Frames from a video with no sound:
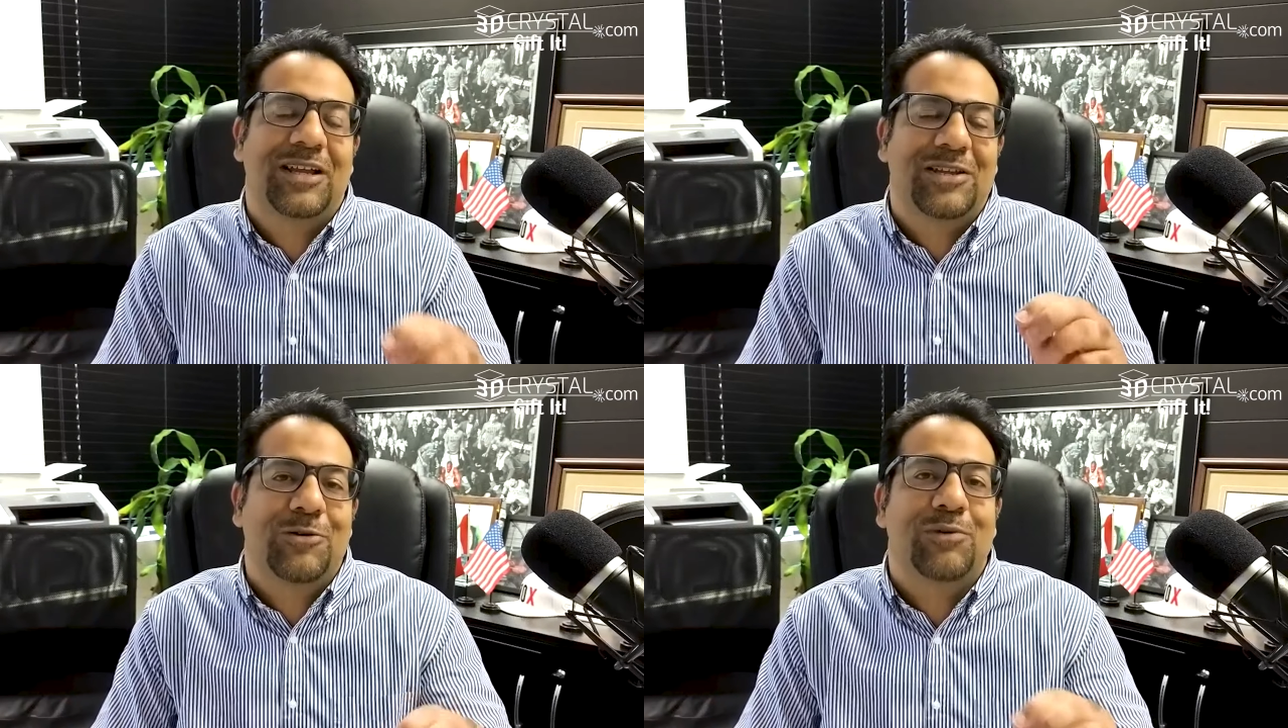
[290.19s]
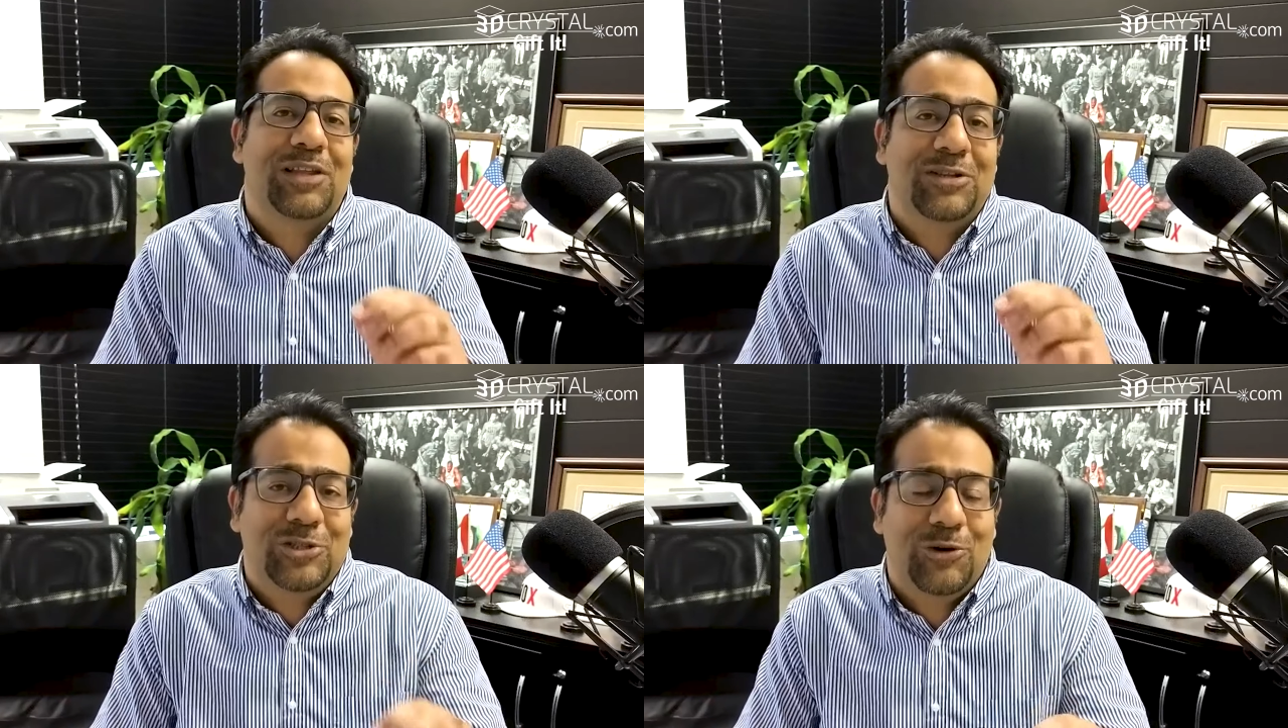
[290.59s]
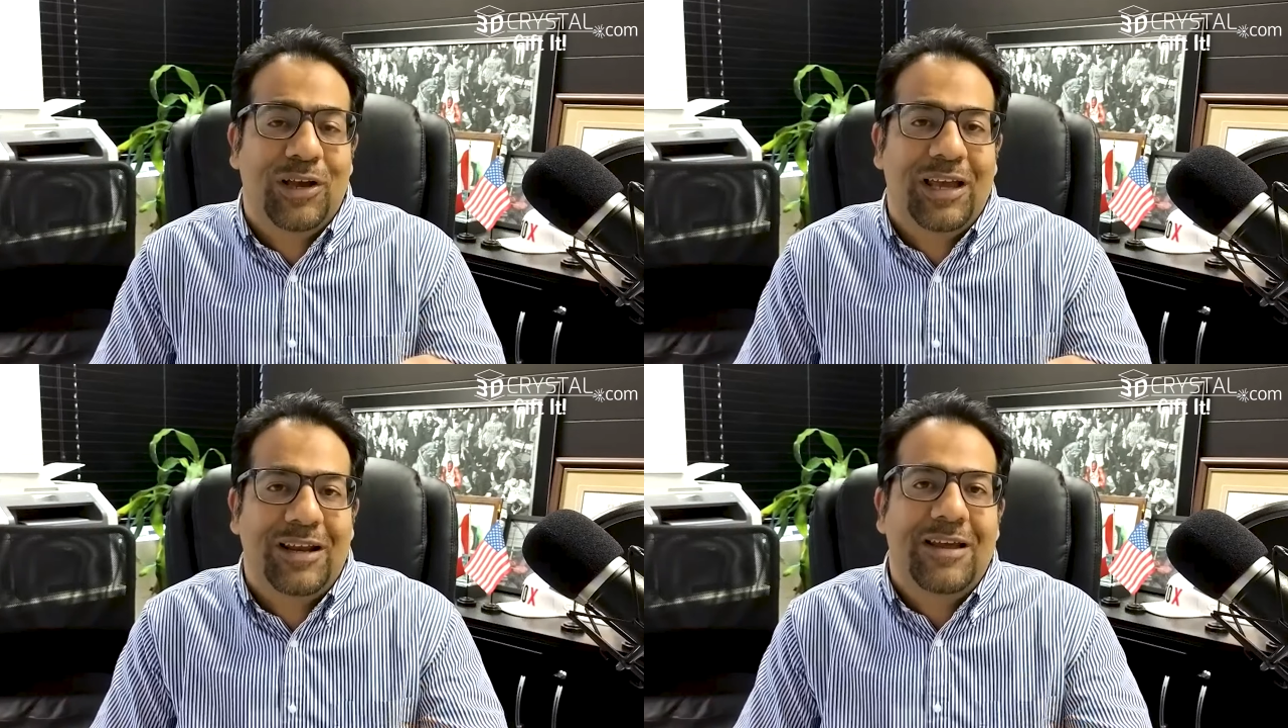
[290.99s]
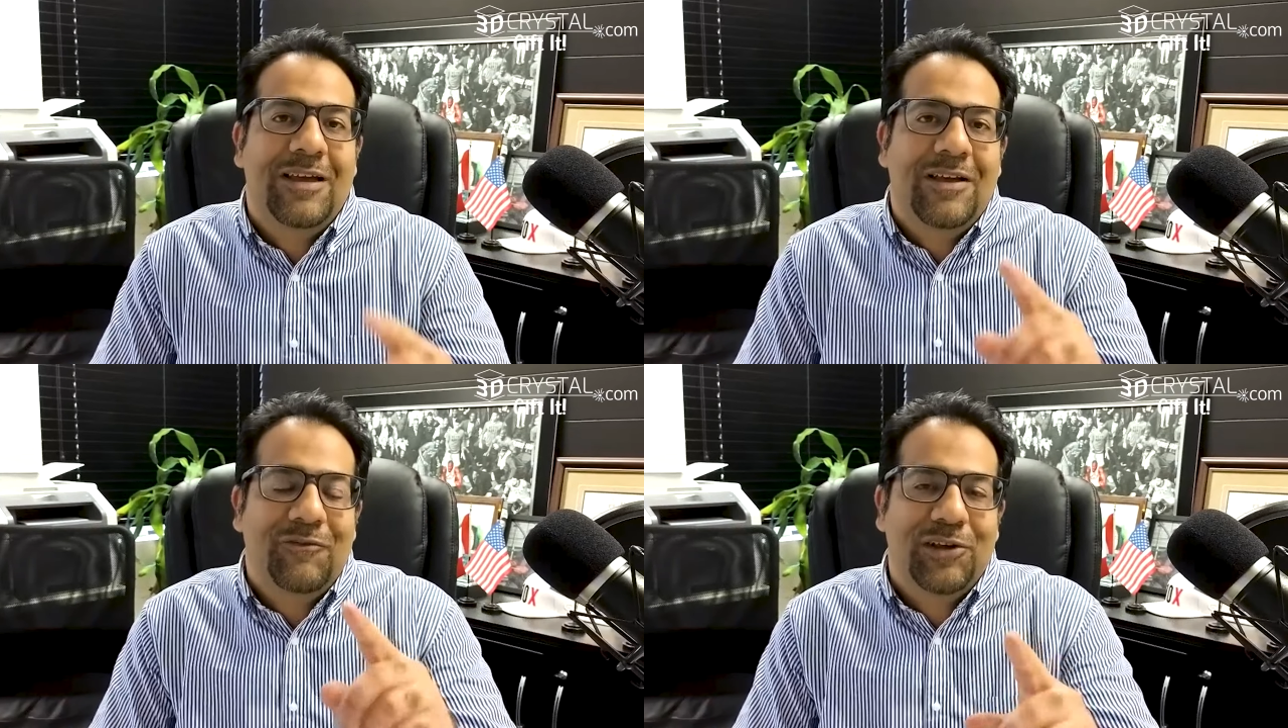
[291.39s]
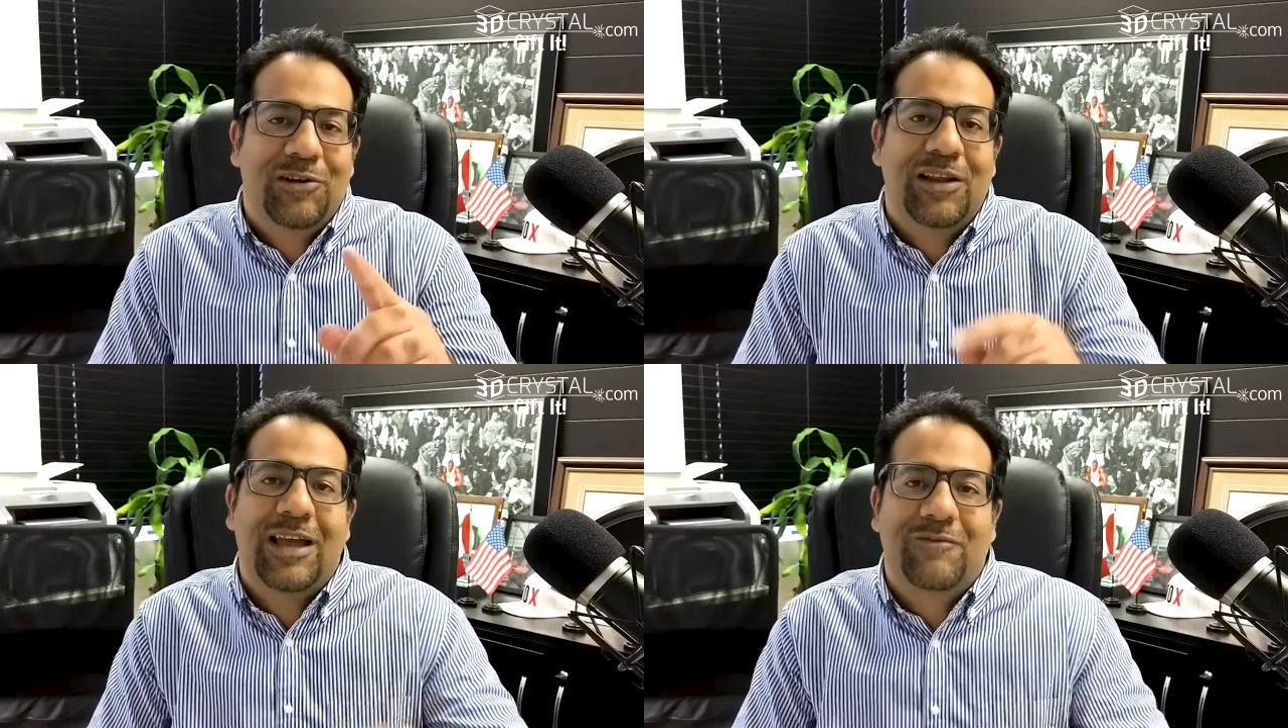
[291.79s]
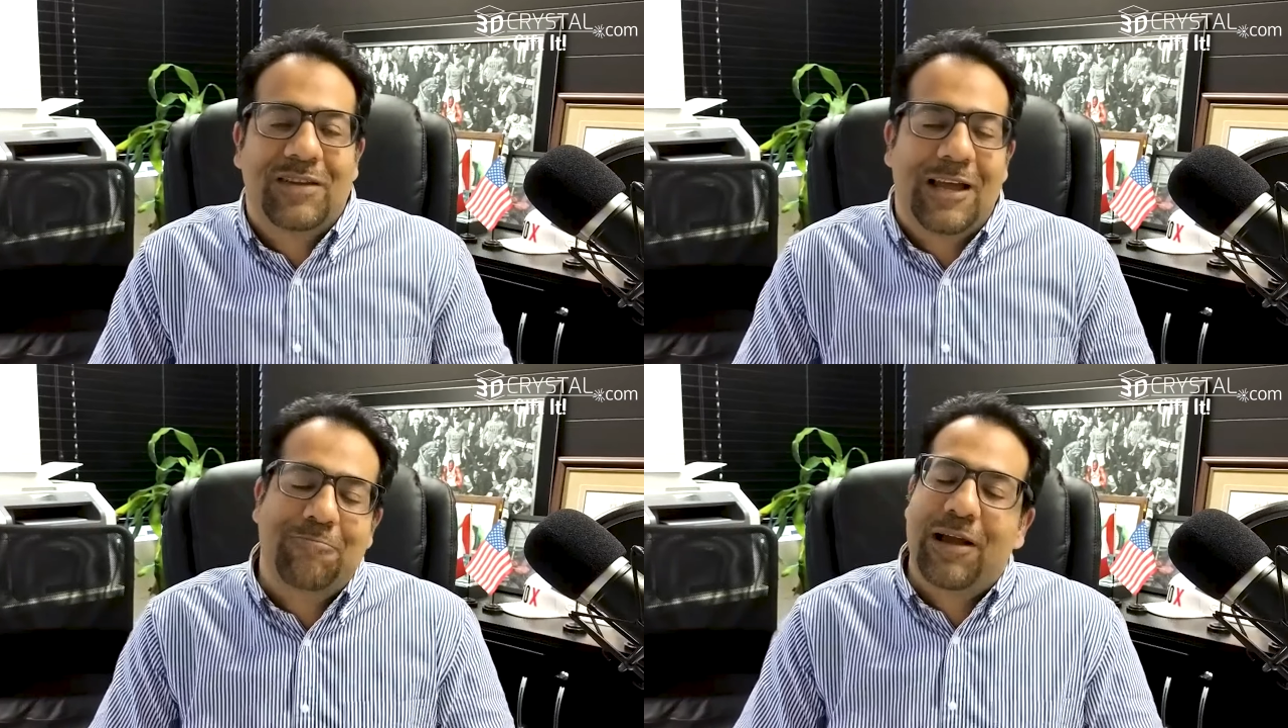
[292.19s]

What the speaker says: and you will enjoy it for your lifetime.